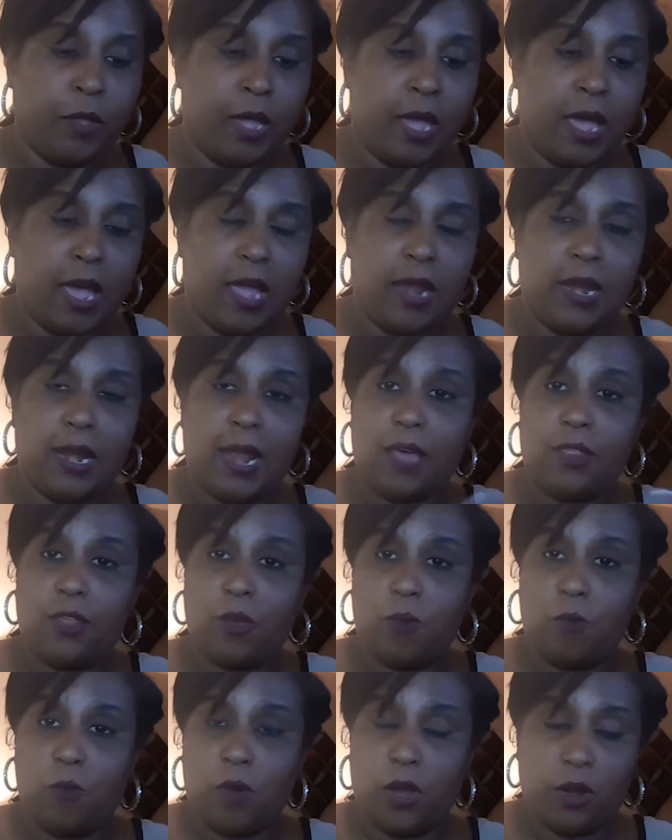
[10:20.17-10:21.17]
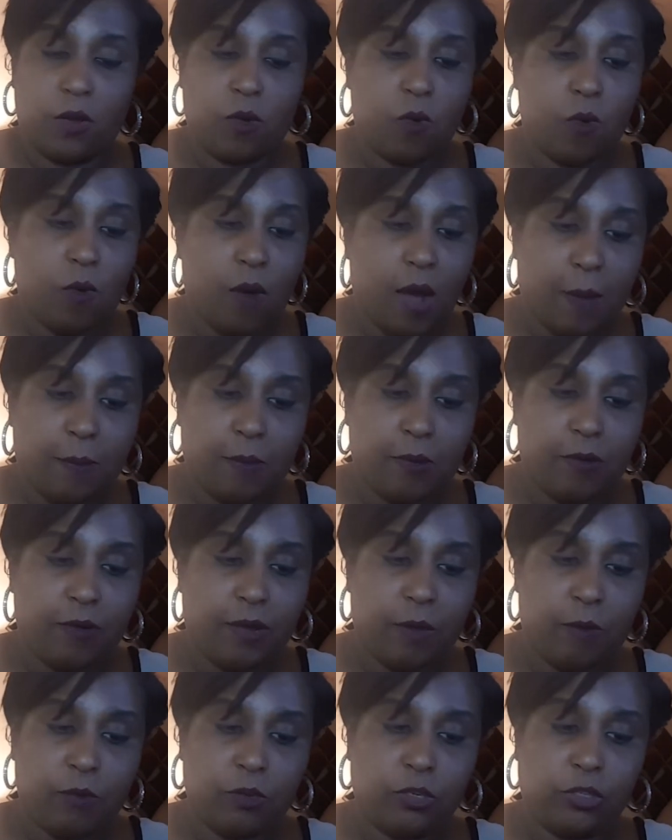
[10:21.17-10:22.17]
and now they want to cooperate
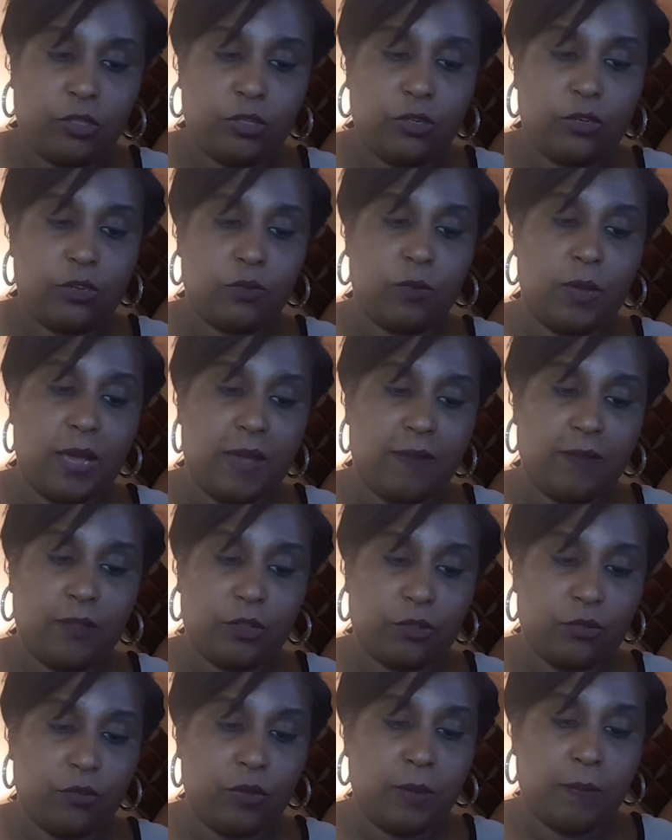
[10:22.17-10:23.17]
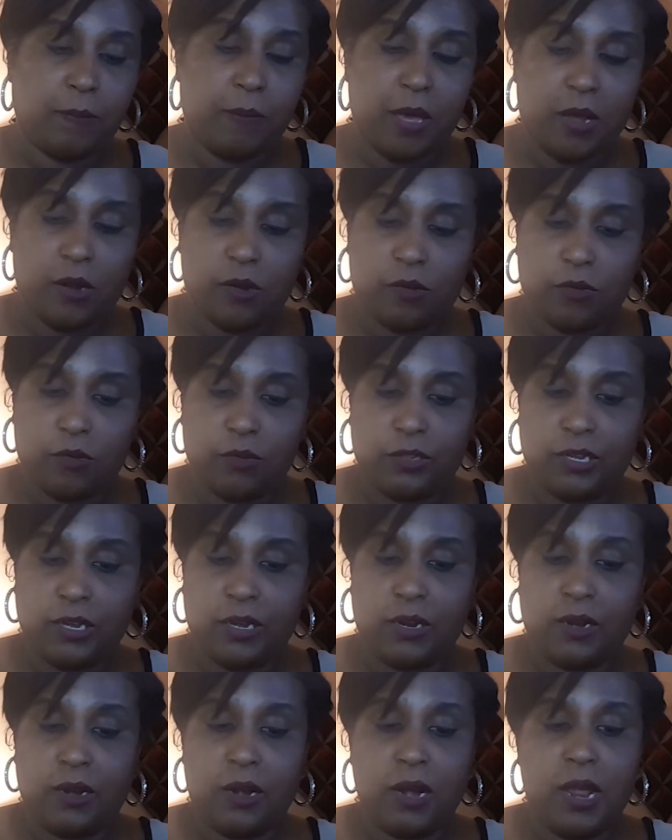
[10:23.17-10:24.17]
with you because we have the Three of Pentacles
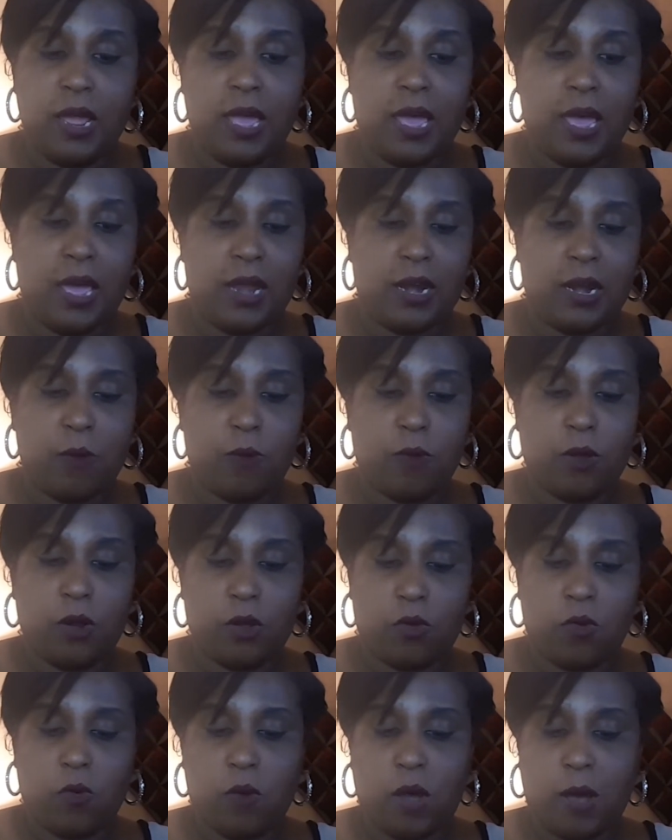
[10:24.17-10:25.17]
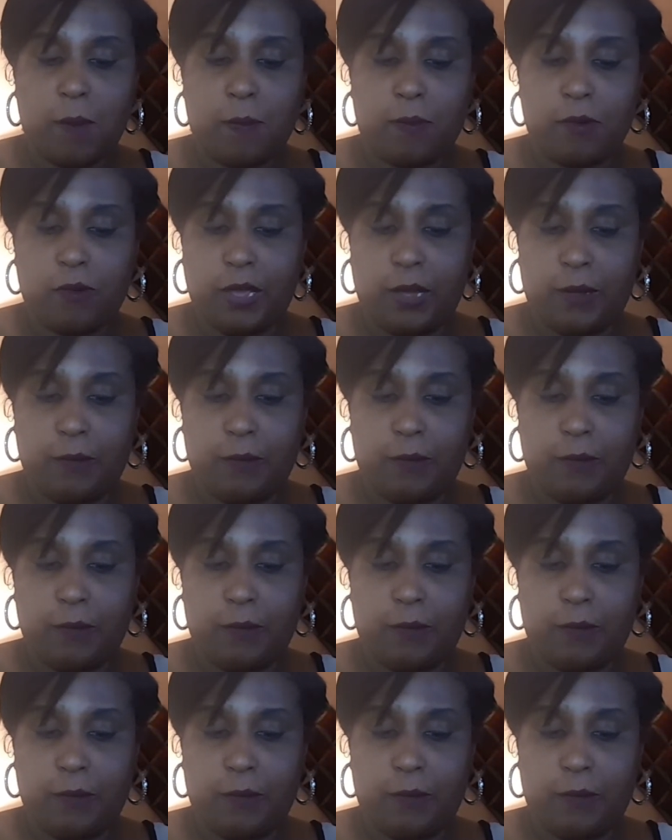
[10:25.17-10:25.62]
here, and they want to cooperate.